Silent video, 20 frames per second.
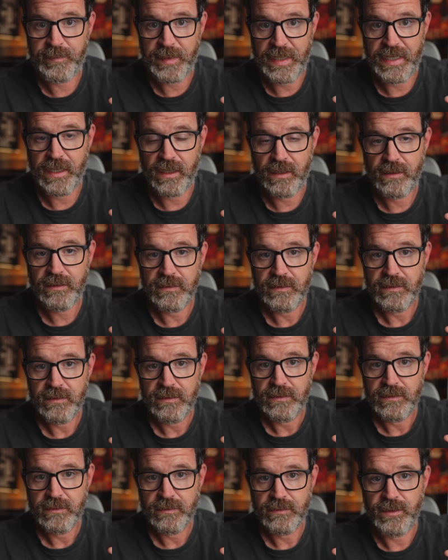pinna,
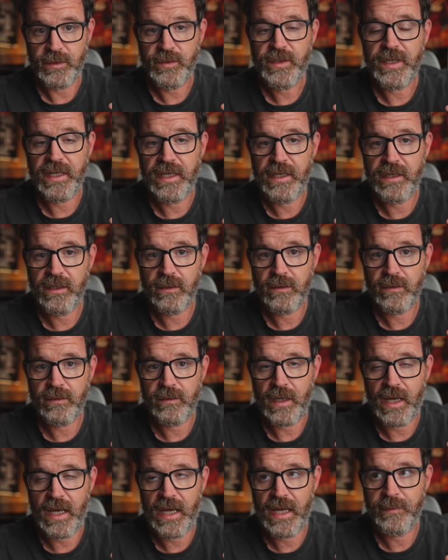you can
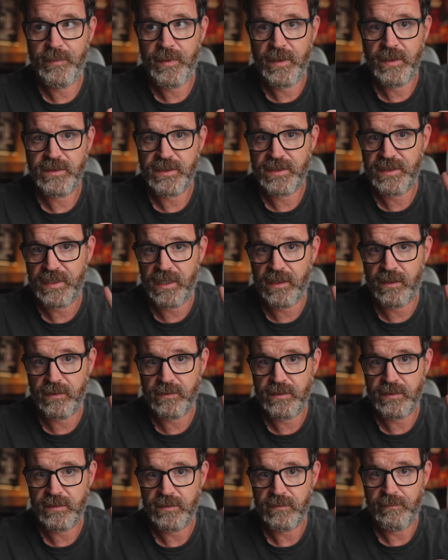hear high-pitched
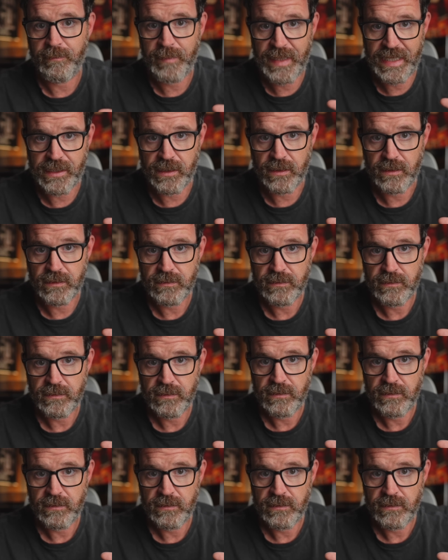sounds better,